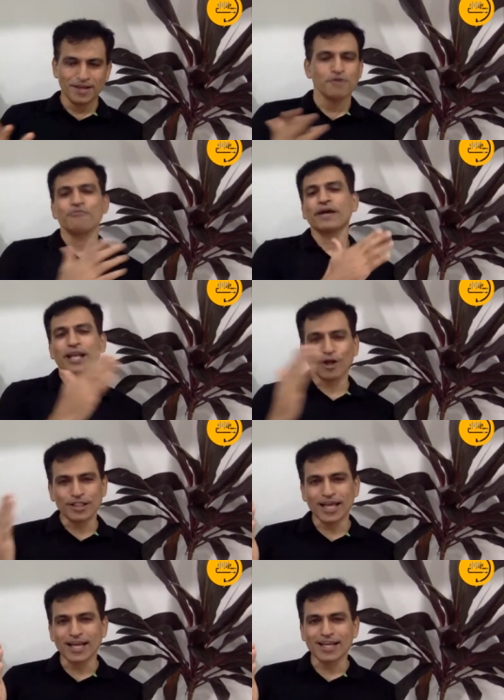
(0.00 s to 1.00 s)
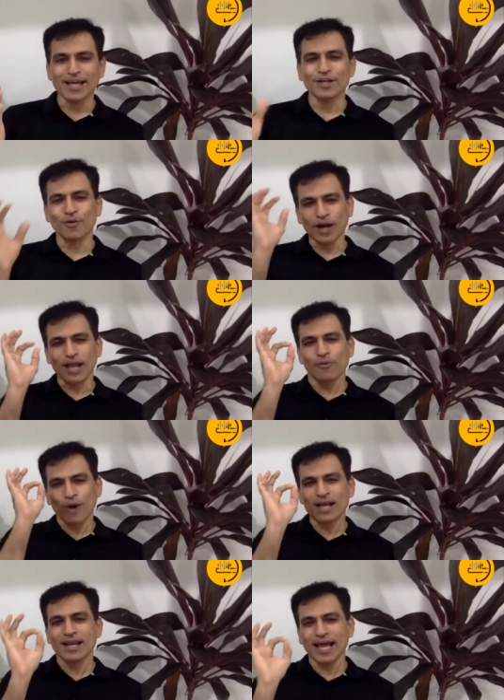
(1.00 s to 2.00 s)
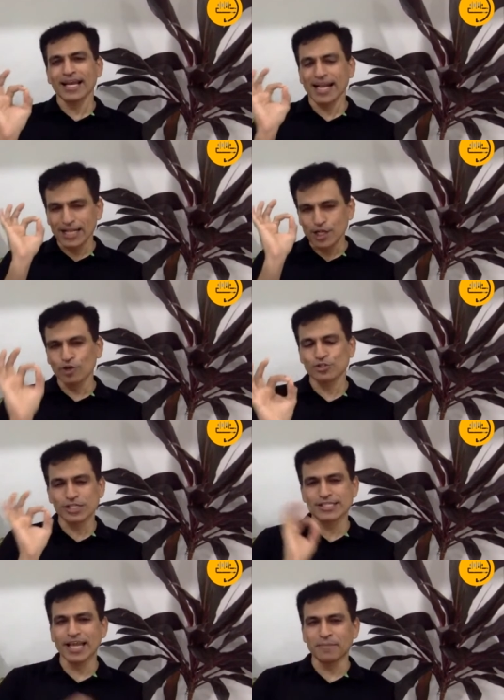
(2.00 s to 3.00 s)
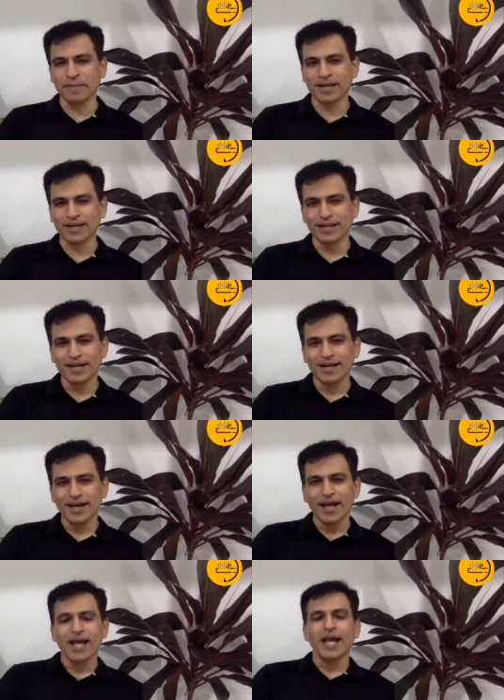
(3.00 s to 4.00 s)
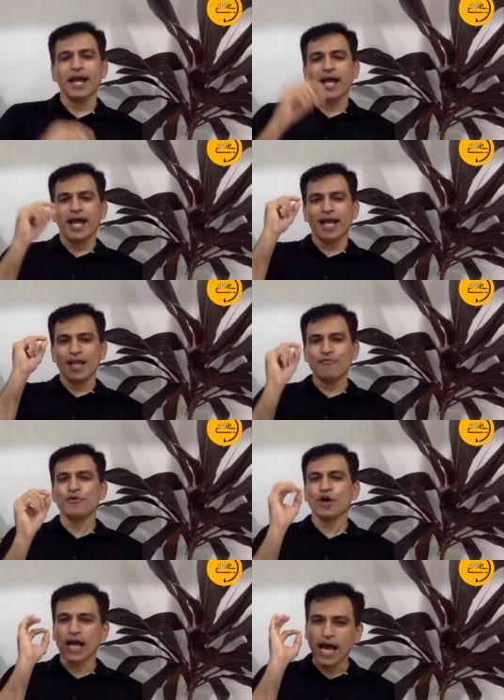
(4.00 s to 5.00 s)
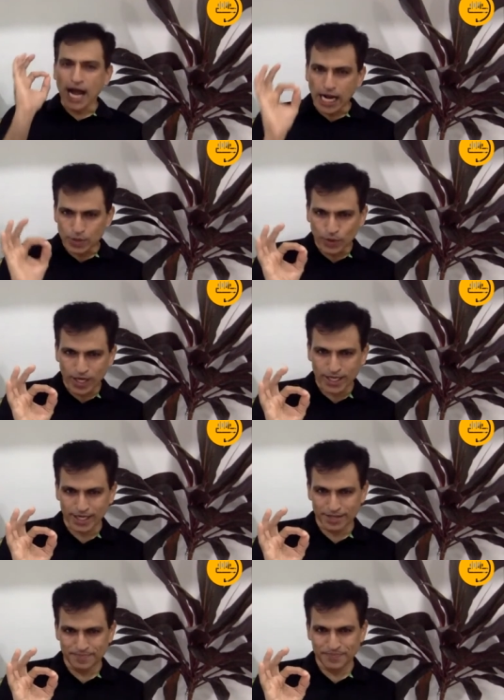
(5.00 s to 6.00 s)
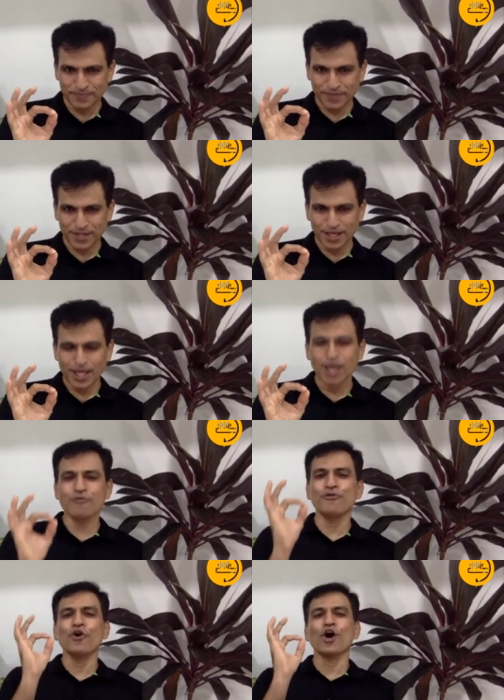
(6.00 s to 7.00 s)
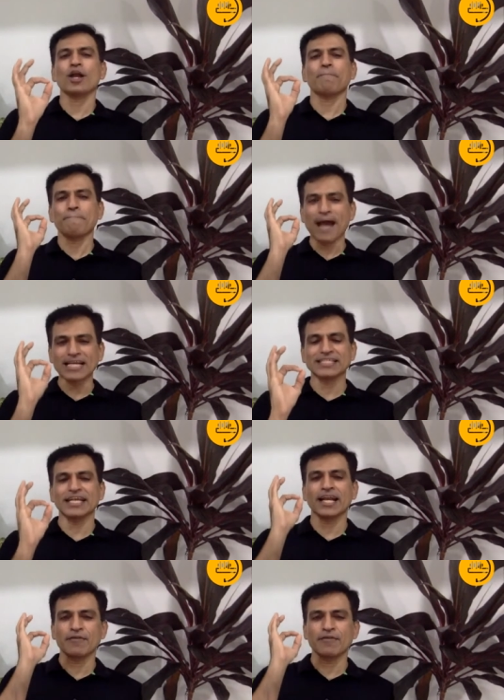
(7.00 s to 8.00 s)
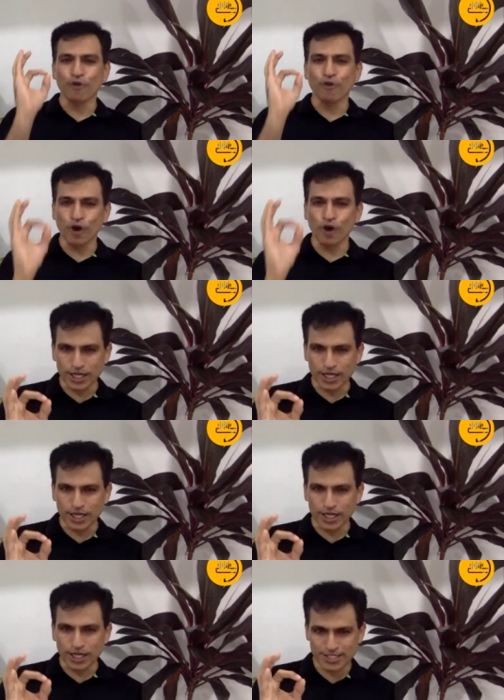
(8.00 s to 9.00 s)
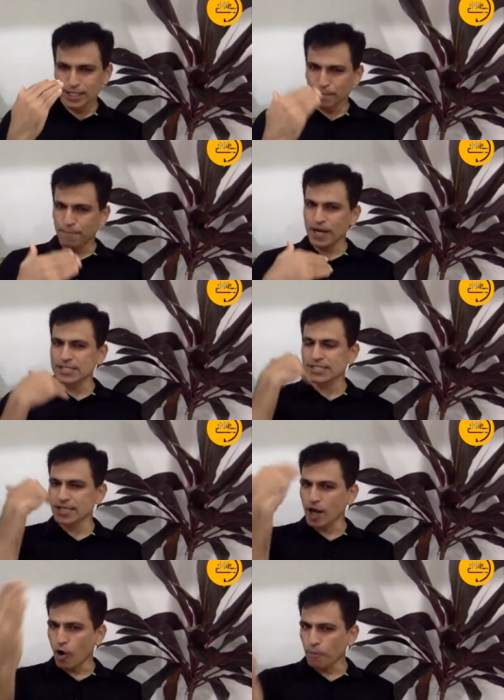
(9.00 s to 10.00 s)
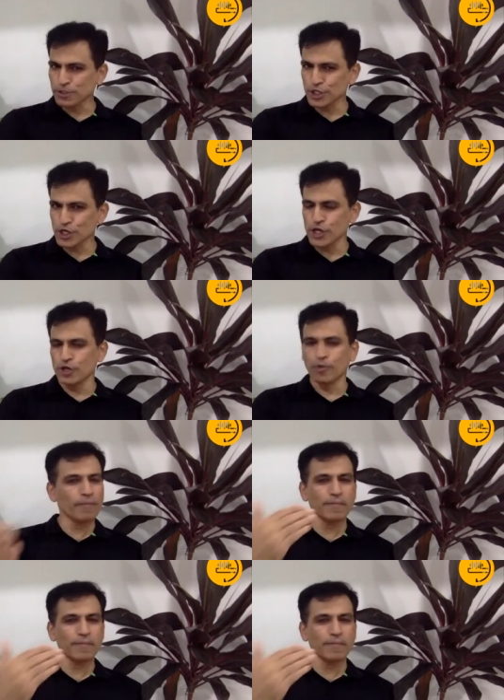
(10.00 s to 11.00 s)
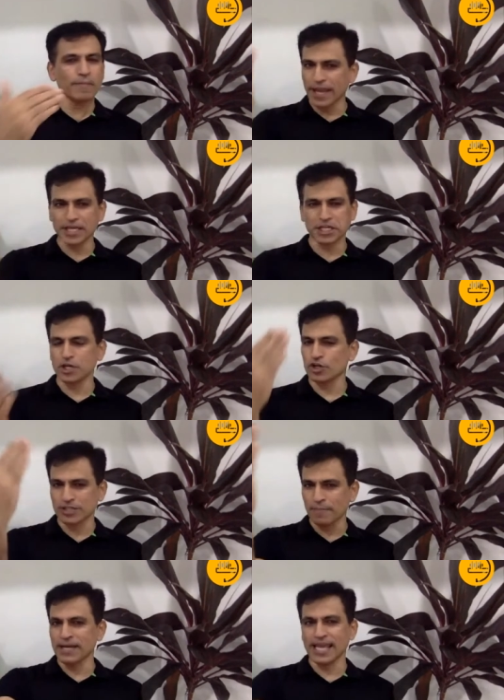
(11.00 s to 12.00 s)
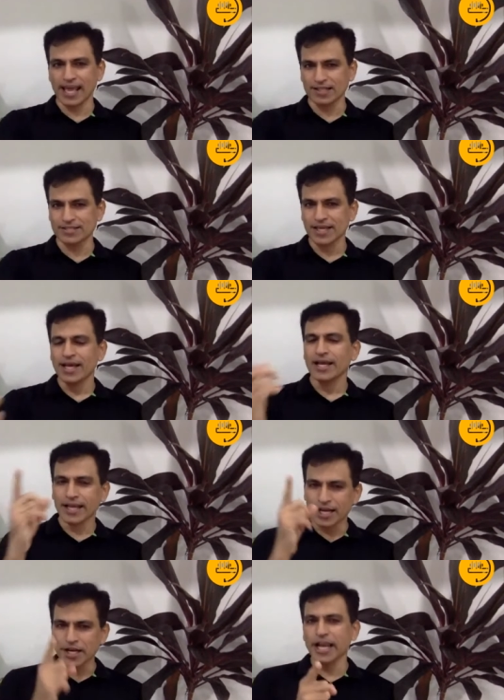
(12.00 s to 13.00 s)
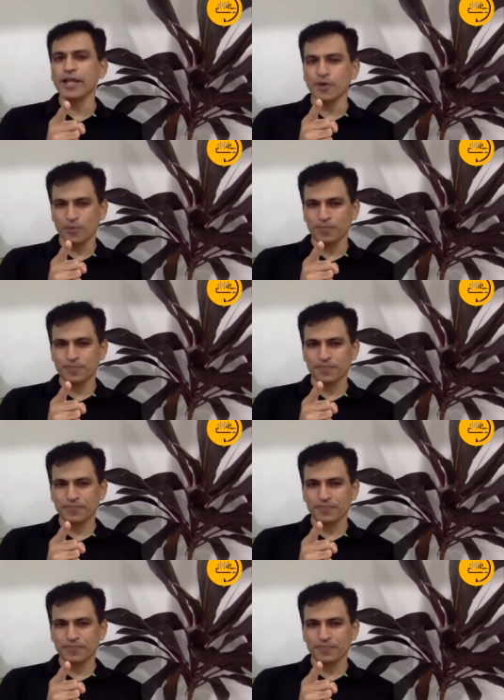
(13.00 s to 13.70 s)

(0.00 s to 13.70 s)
Forget all that. You know what? One line and I'll close the statement. If you're a hard worker, if you are passionate and focused, the person opposite to you, maybe a patient or somebody else, can read you.